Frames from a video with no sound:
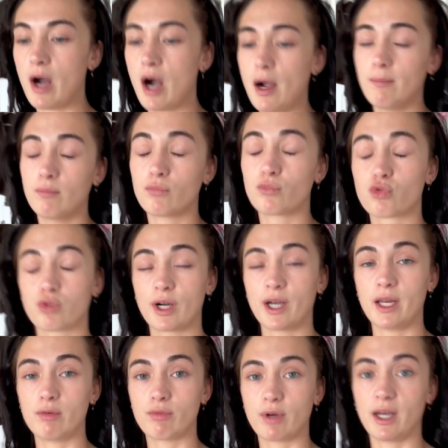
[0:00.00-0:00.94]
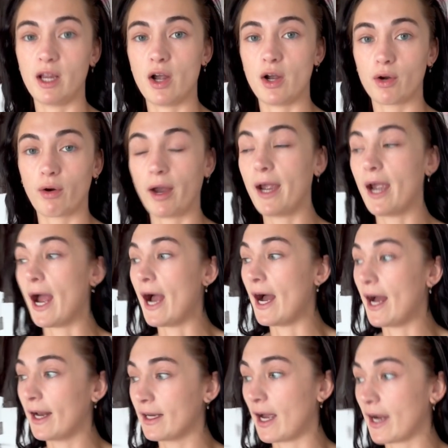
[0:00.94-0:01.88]
I'm really, really hungry
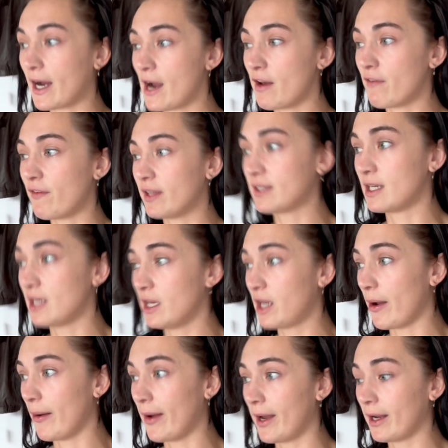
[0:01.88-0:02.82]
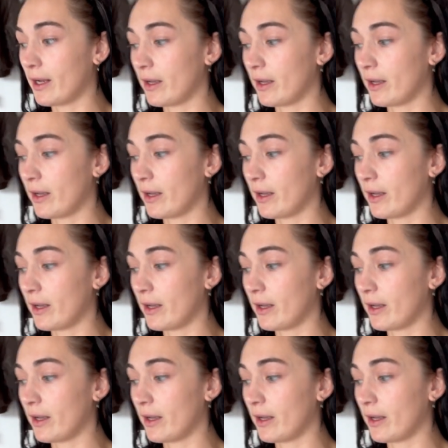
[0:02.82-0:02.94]
and I kind of fancy going